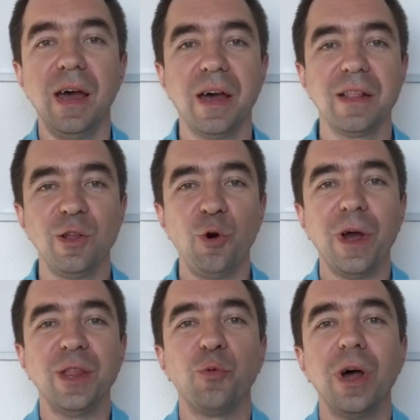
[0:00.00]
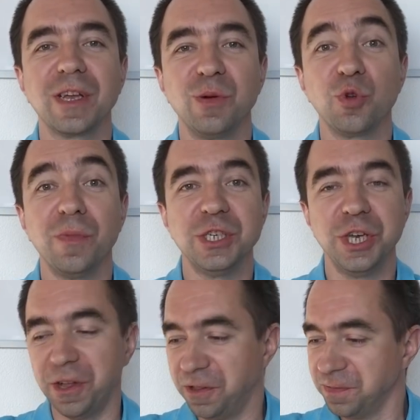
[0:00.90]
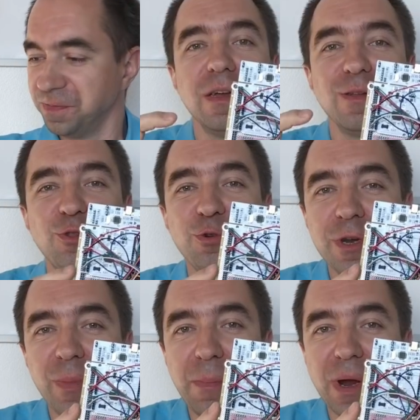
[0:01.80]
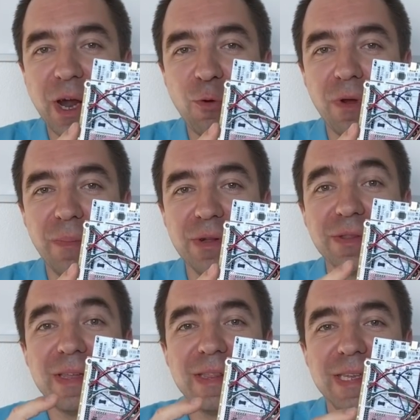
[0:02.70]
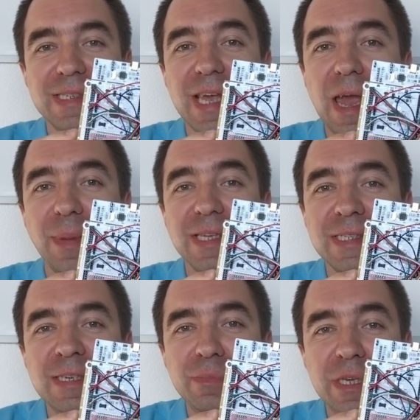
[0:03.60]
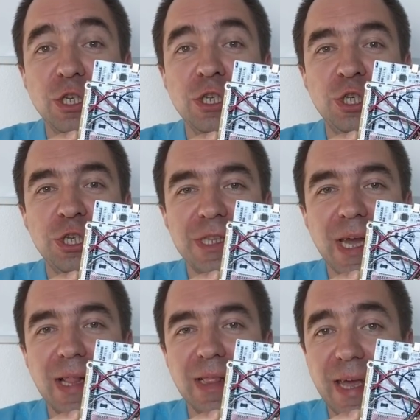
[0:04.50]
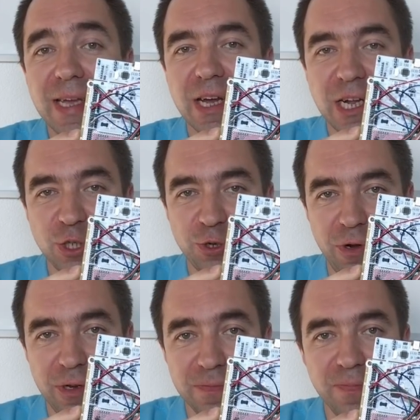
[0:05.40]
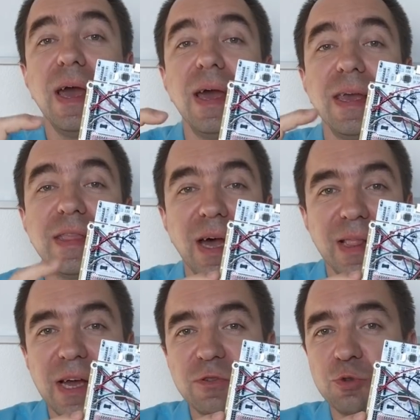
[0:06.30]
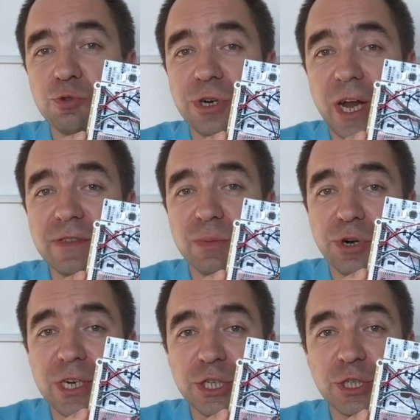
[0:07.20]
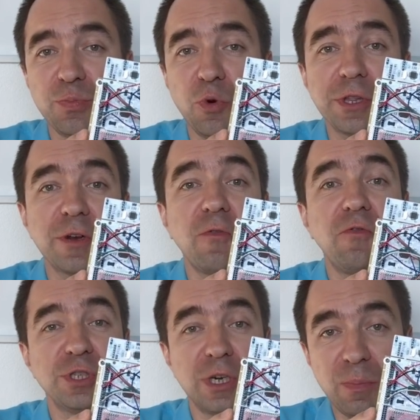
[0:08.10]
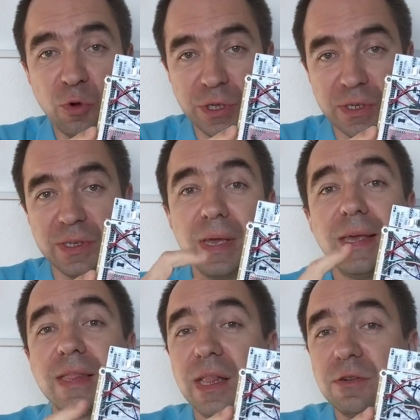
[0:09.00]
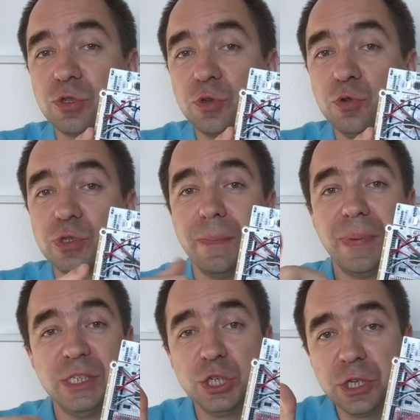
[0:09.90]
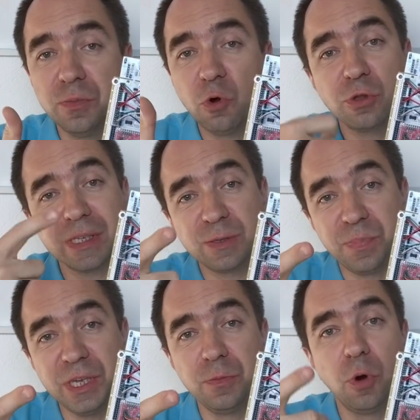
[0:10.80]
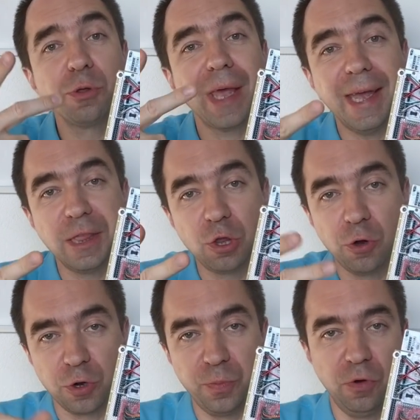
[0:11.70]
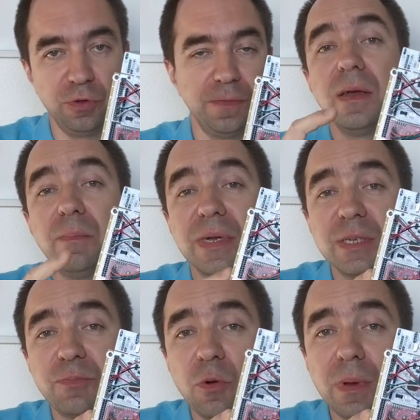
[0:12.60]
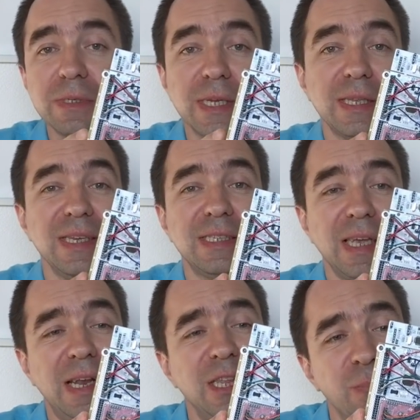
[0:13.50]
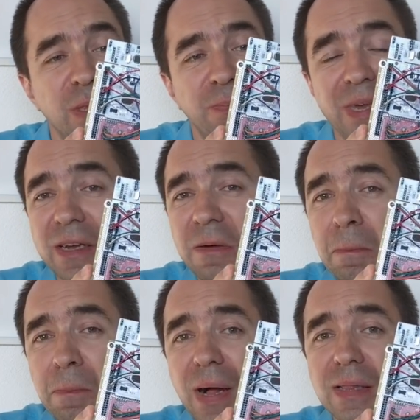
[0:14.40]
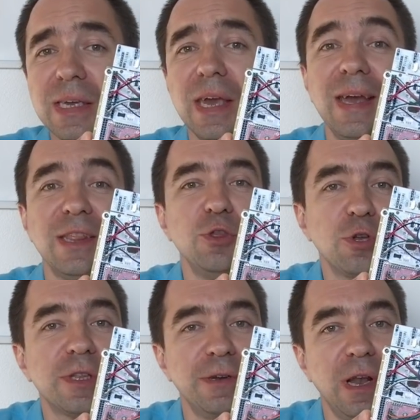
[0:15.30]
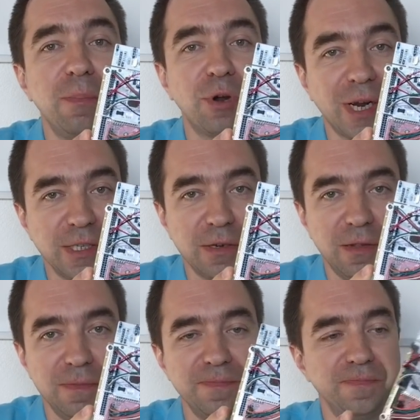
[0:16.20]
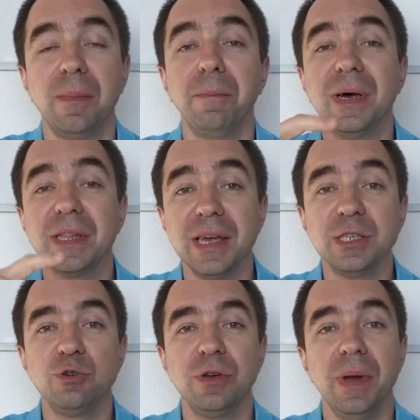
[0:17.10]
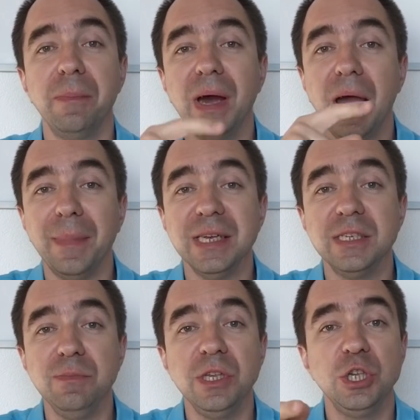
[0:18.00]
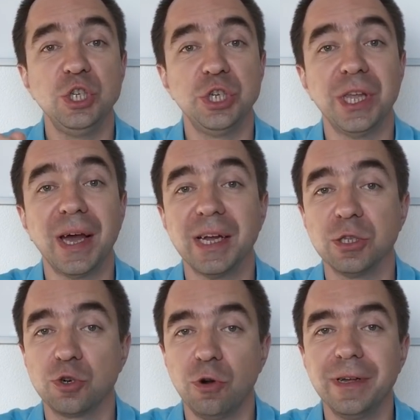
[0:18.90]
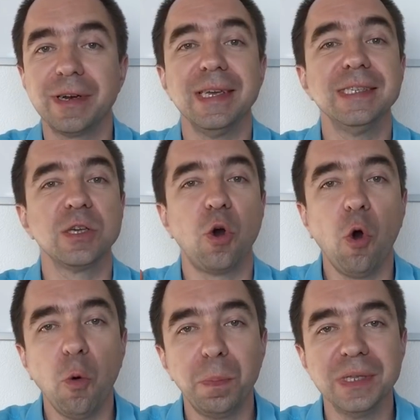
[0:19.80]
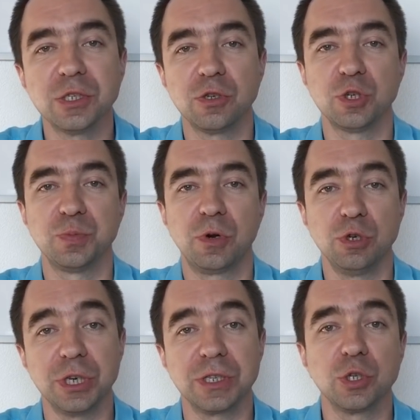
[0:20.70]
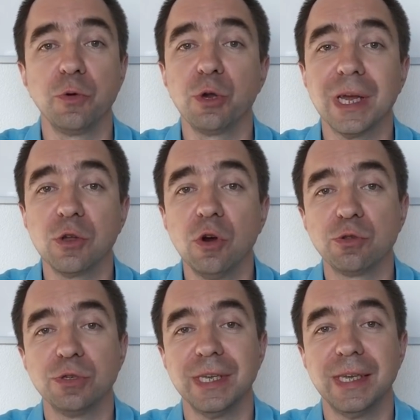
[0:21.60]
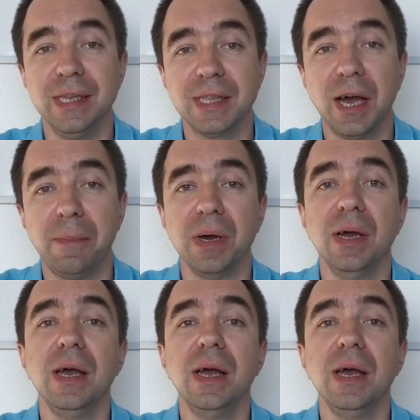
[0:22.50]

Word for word: Hello and welcome to my channel. Do you remember how we built this MIT Mini Cheetah-like controller? It allows to drive the brushless motor for the robotics. It allows to use the position mode, speed mode and torque mode. But the problem is that it's a little bit big, bulky and not really practical. But as you remember, MIT Mini Cheetah controller is open source project, so you can go to the GitHub,